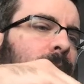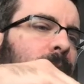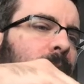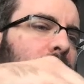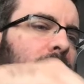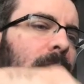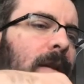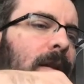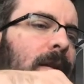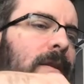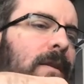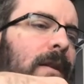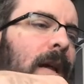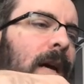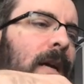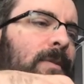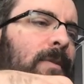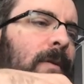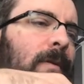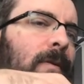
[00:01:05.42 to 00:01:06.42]
taken this
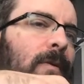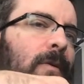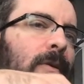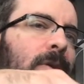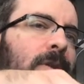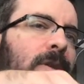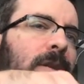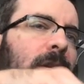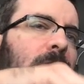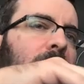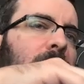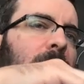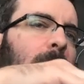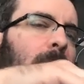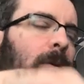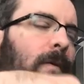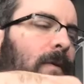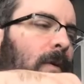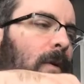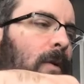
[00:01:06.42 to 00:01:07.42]
class before said they
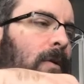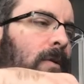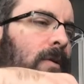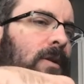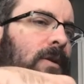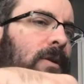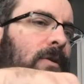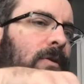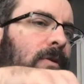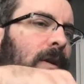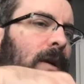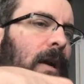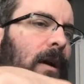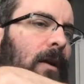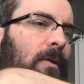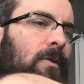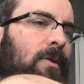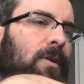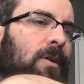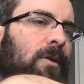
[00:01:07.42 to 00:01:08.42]
preferred to the
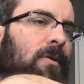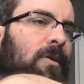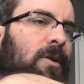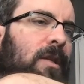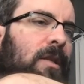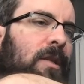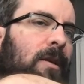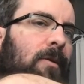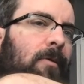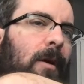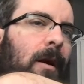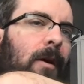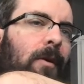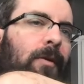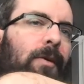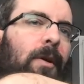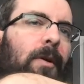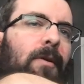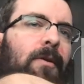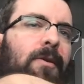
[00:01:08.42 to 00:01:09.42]
other solutions that were
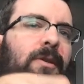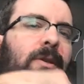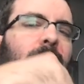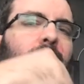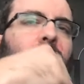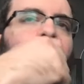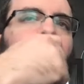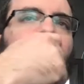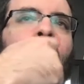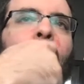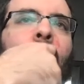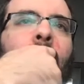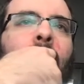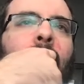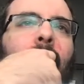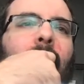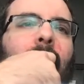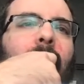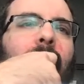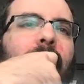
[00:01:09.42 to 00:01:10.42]
out there. So
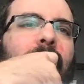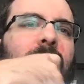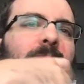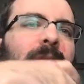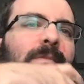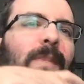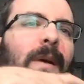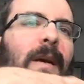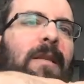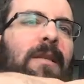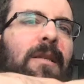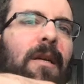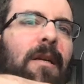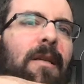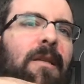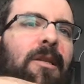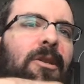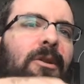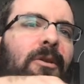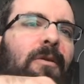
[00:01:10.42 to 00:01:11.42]
this is based
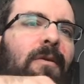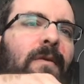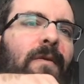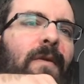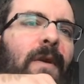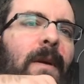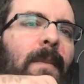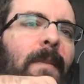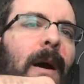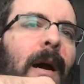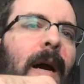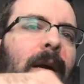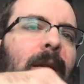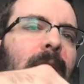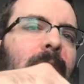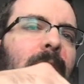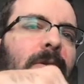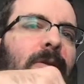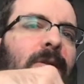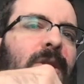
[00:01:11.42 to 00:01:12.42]
on student feedback
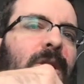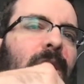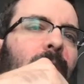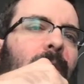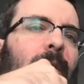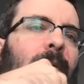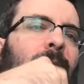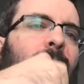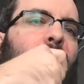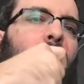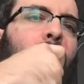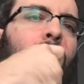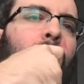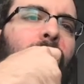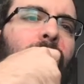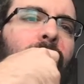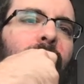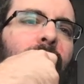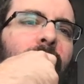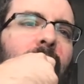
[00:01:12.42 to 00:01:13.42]
to use Terraform.
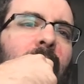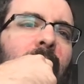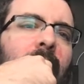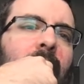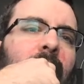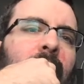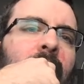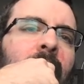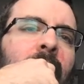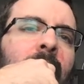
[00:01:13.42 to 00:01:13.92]
Okay.